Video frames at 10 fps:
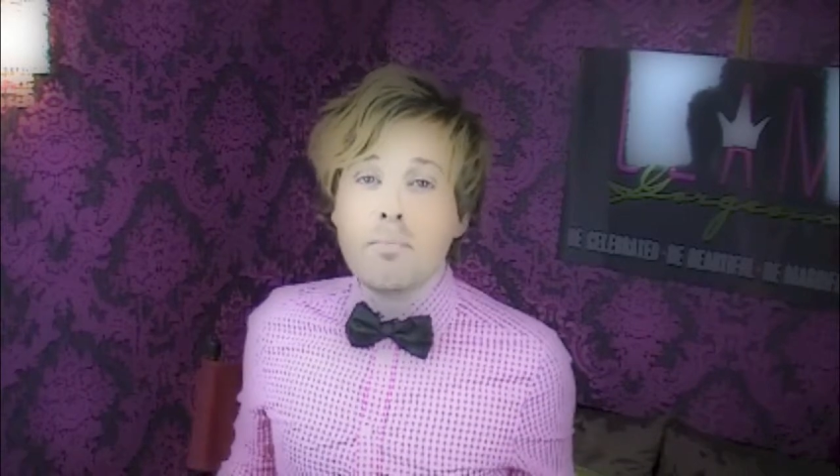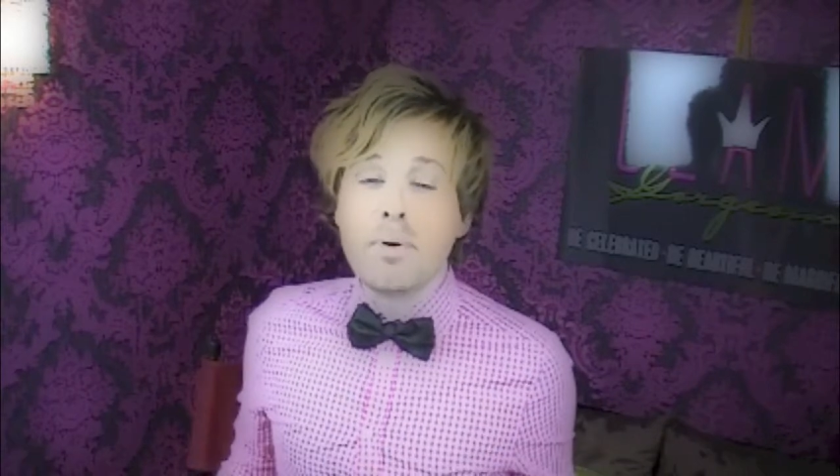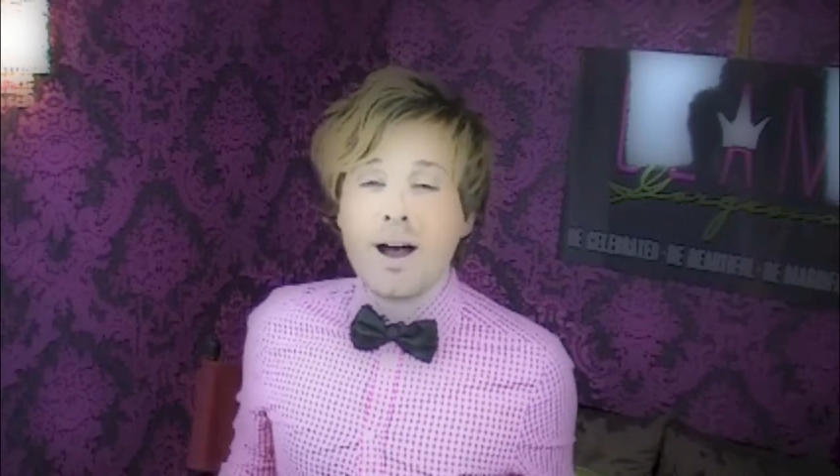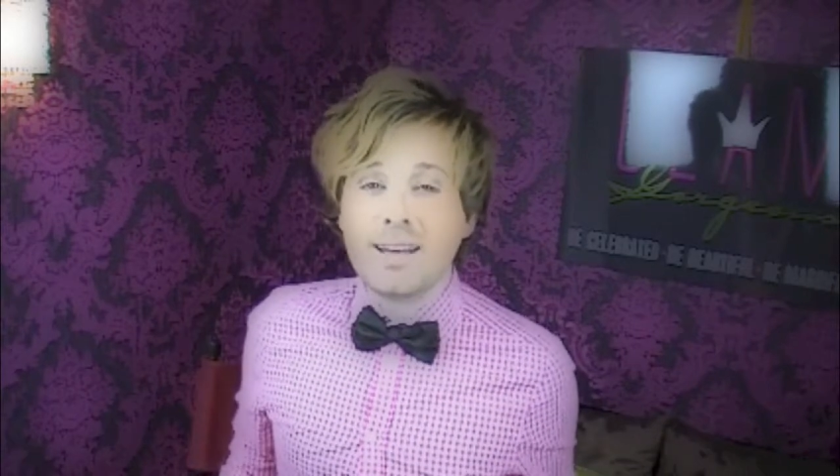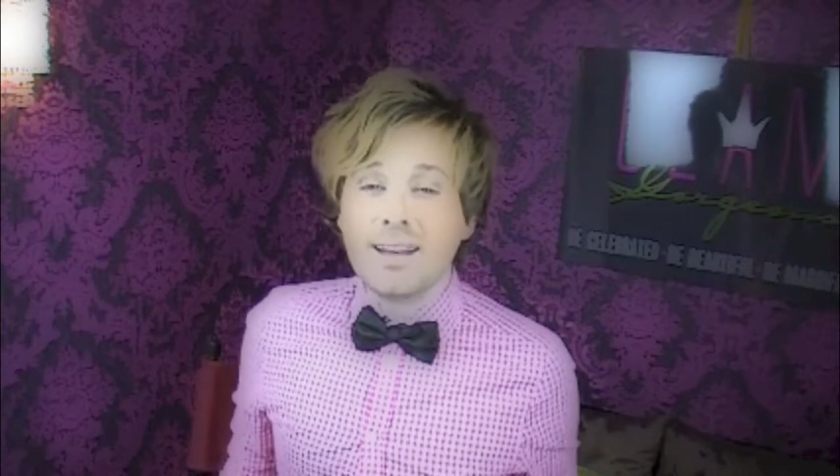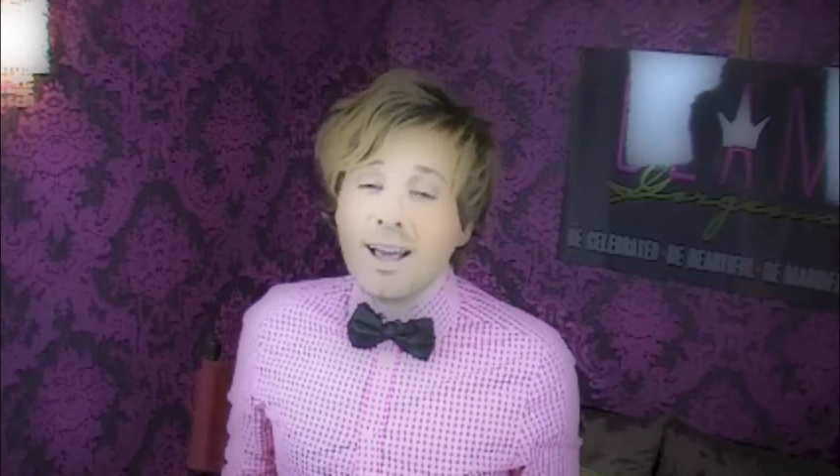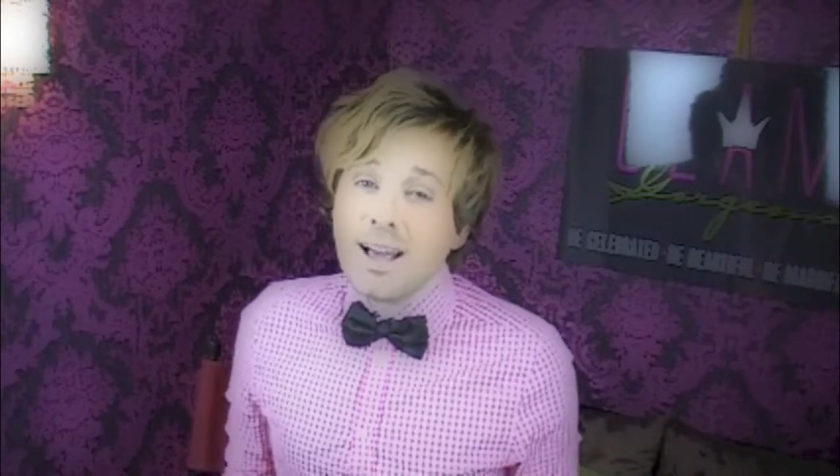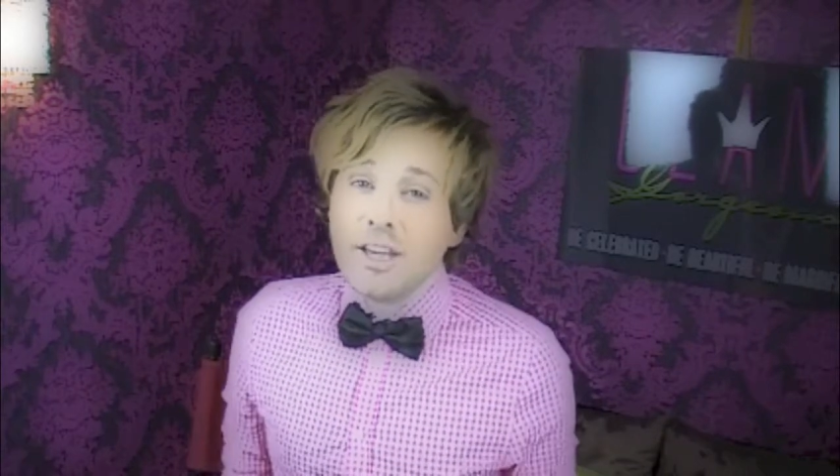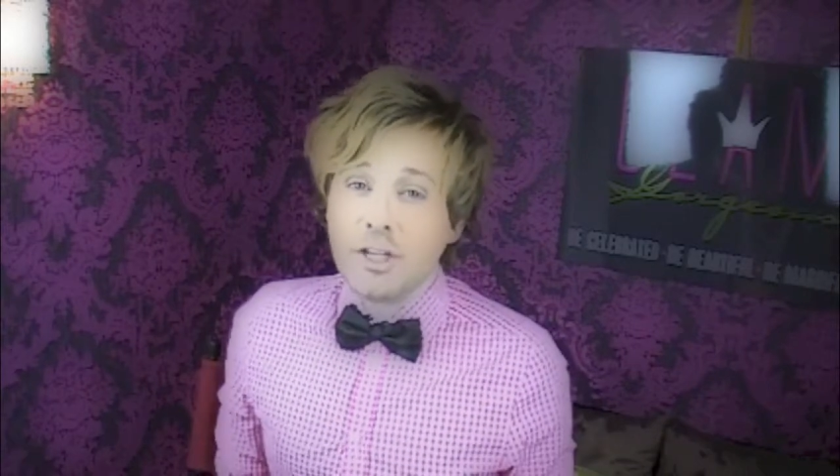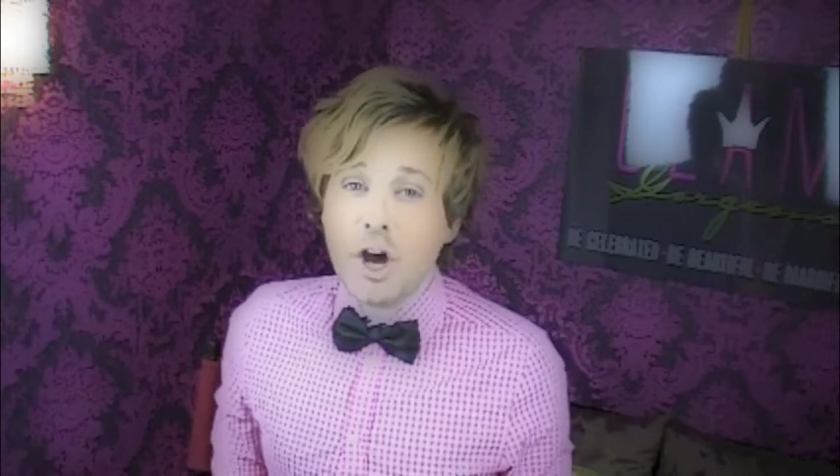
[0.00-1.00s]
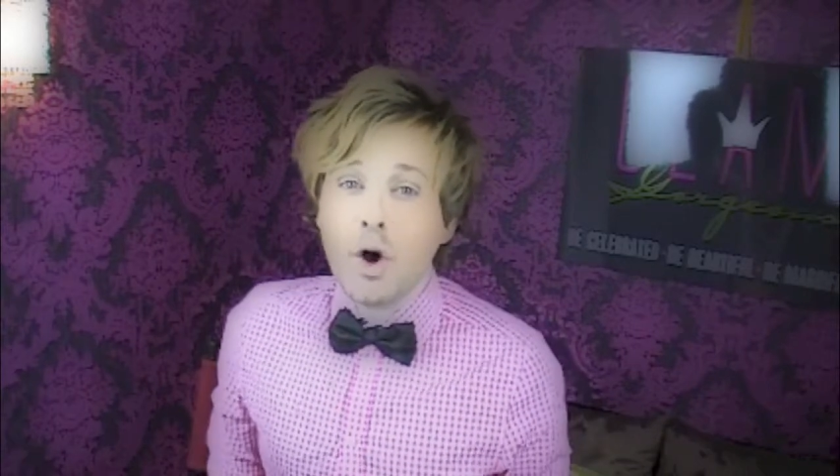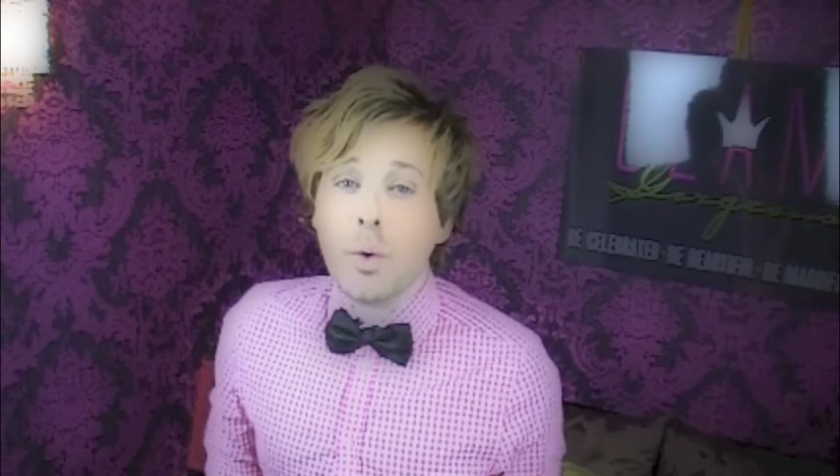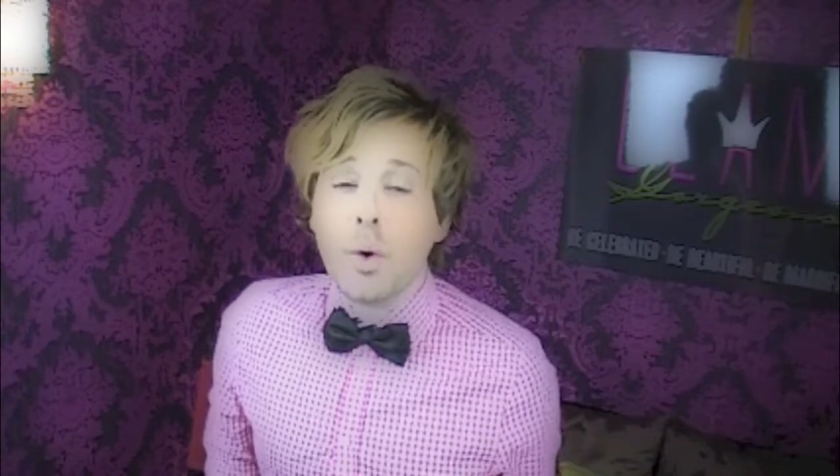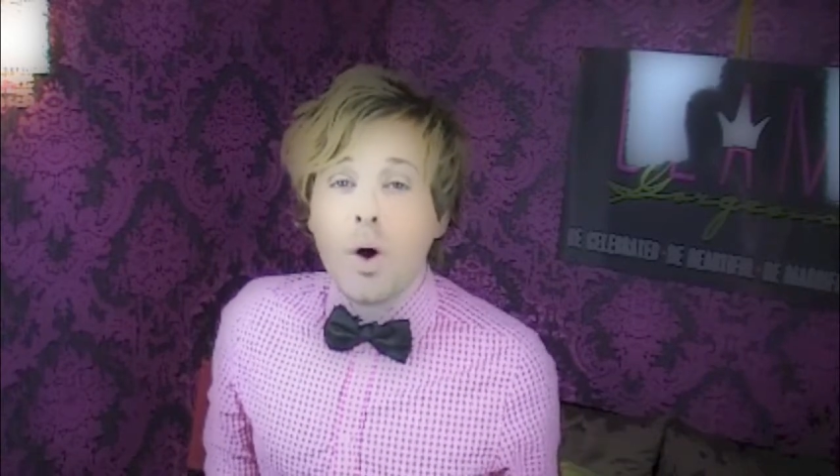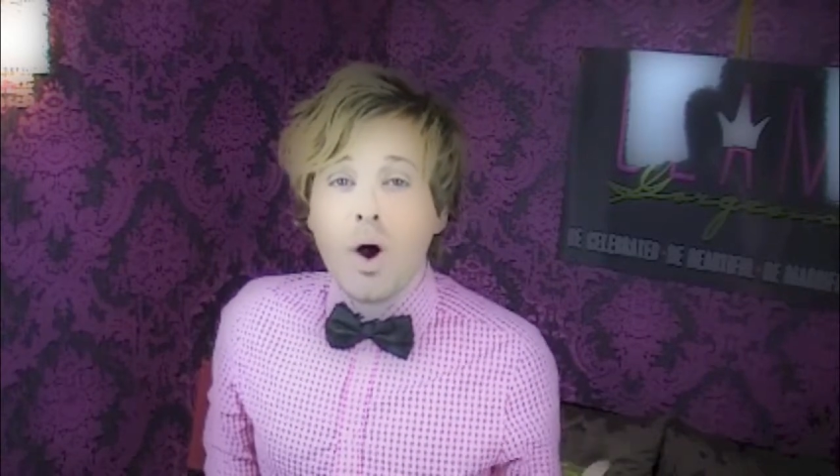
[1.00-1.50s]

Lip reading: but, you know,